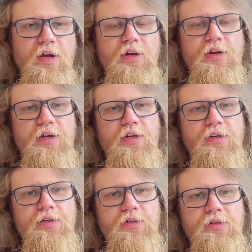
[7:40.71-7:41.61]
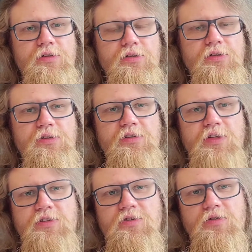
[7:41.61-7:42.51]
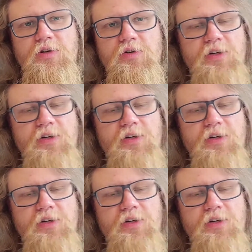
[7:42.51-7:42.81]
And then Setsuko